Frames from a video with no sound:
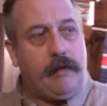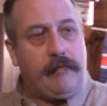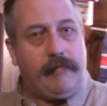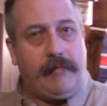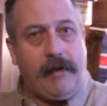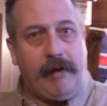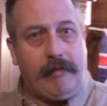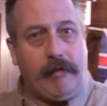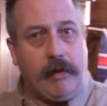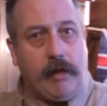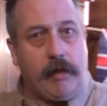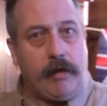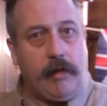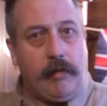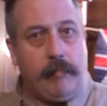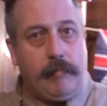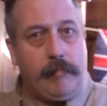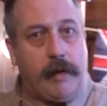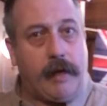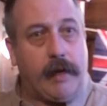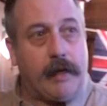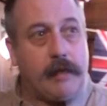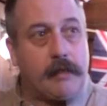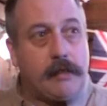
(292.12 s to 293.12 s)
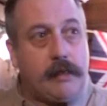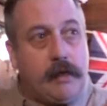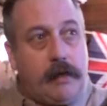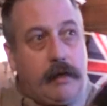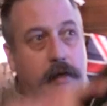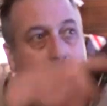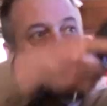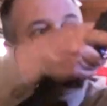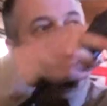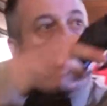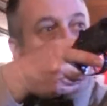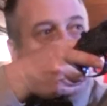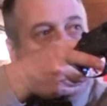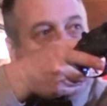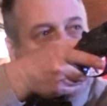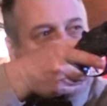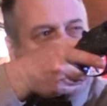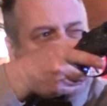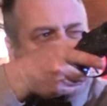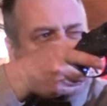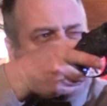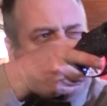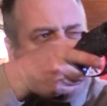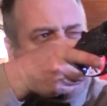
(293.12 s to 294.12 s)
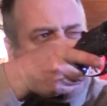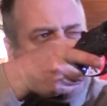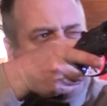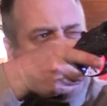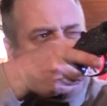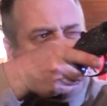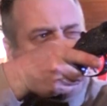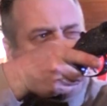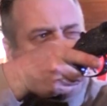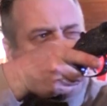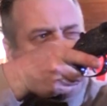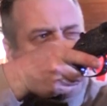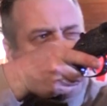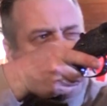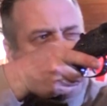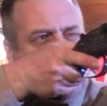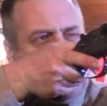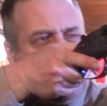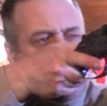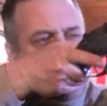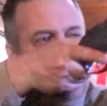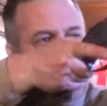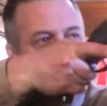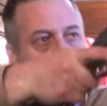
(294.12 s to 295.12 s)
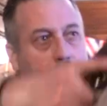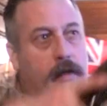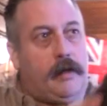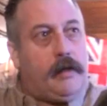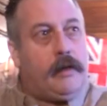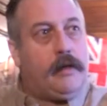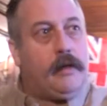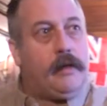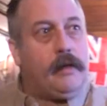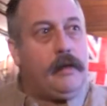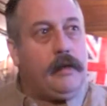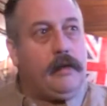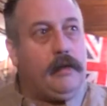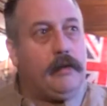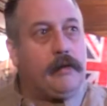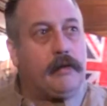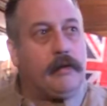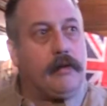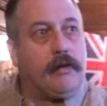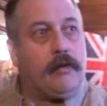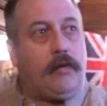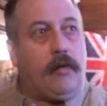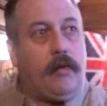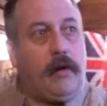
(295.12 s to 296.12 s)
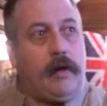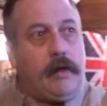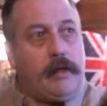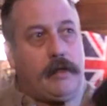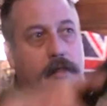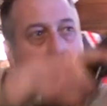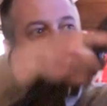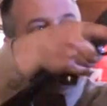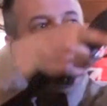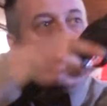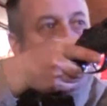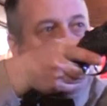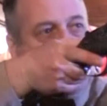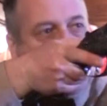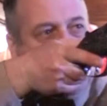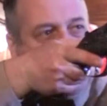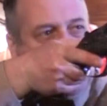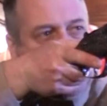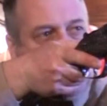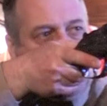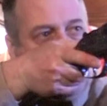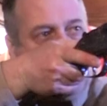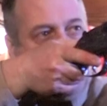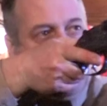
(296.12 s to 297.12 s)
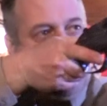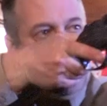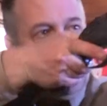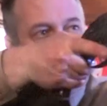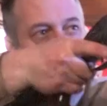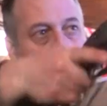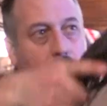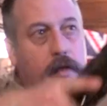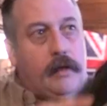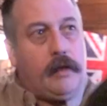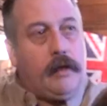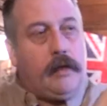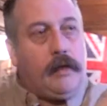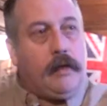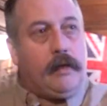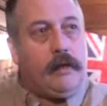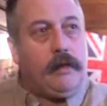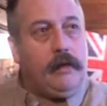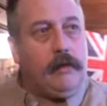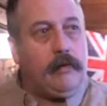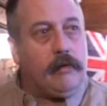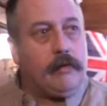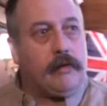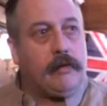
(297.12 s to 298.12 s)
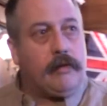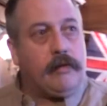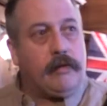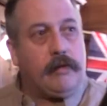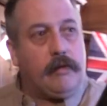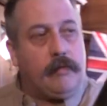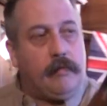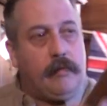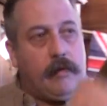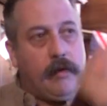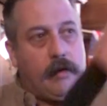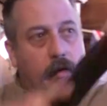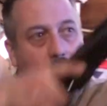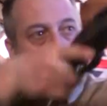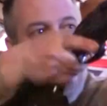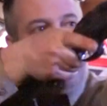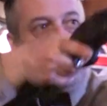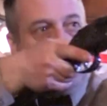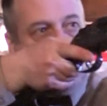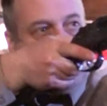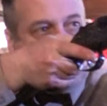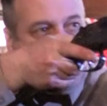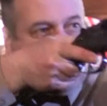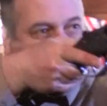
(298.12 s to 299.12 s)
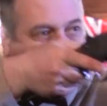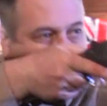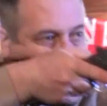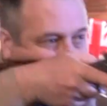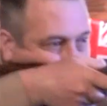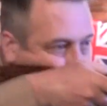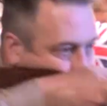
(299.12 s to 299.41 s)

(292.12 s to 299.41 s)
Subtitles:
very compact. When I can bring it up, you can quite see how you could bring it